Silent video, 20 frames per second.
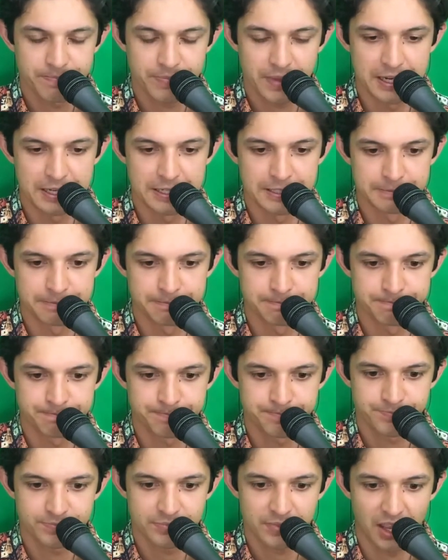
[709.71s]
Um,
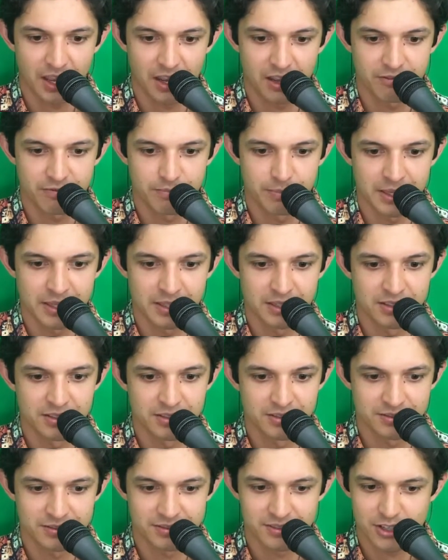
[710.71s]
I've
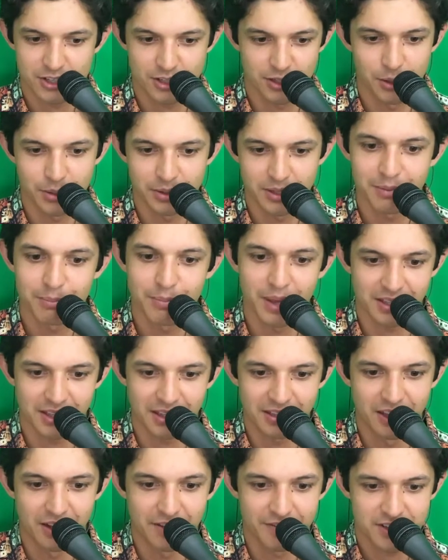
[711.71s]
been slowly
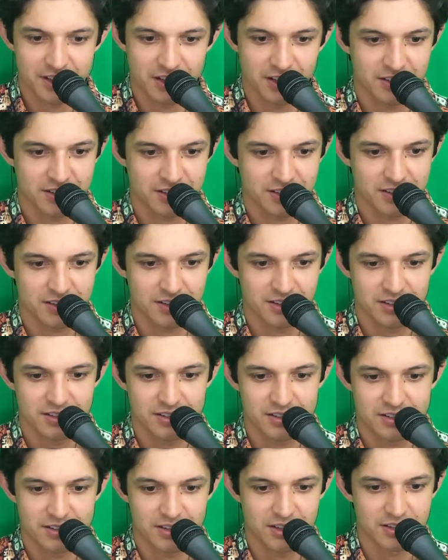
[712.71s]
making love songs
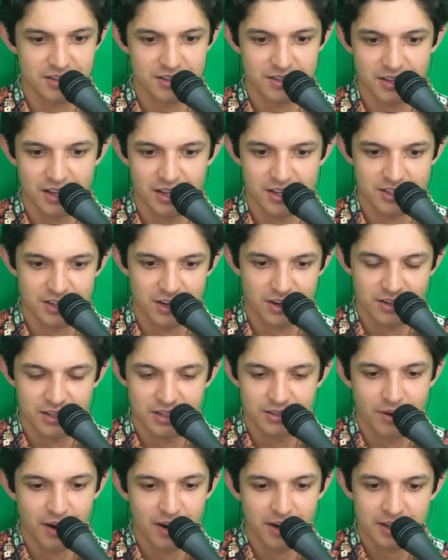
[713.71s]
since I
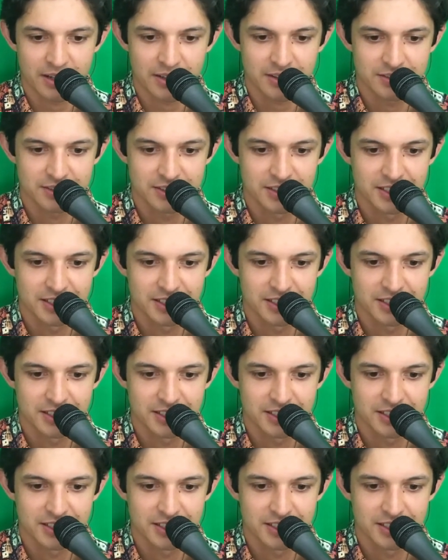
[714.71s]
started writing,